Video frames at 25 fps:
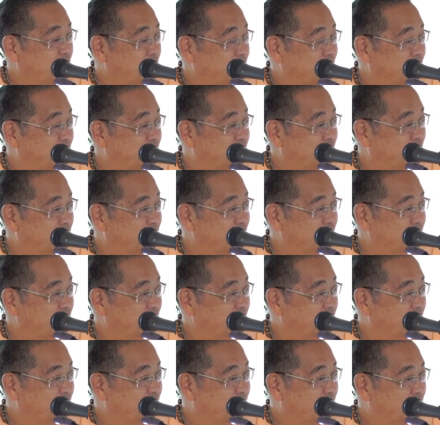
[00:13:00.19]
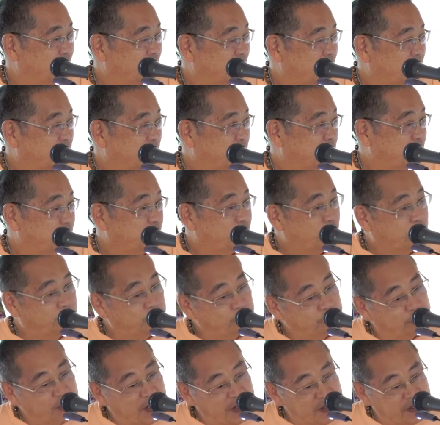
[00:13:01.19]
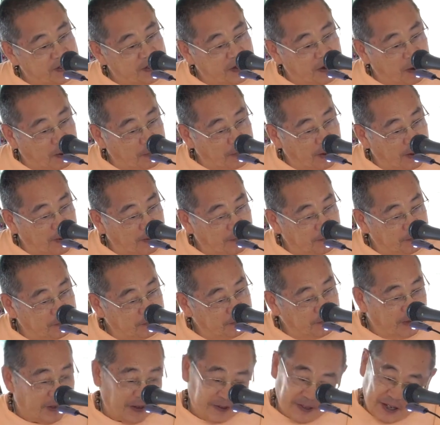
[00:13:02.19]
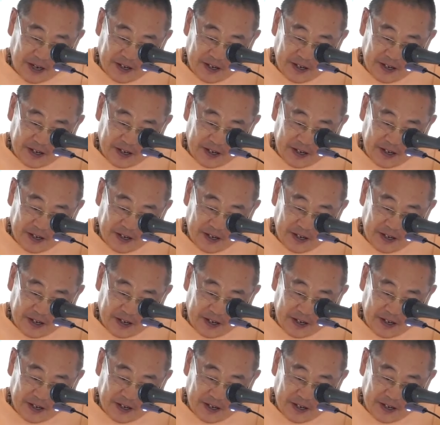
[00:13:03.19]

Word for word: activity, create karma, and